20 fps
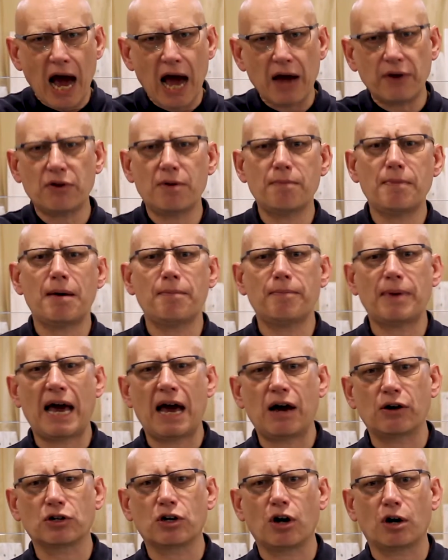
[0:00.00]
I remember
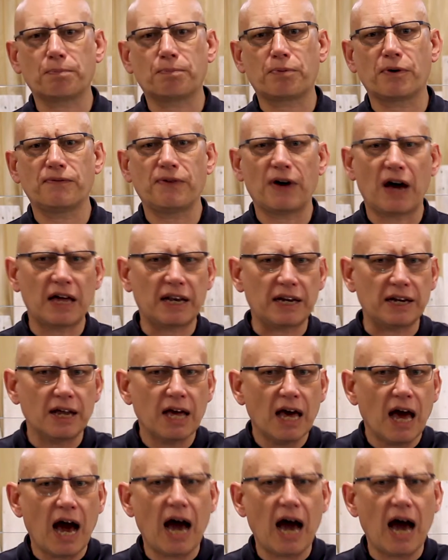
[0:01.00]
how God provided.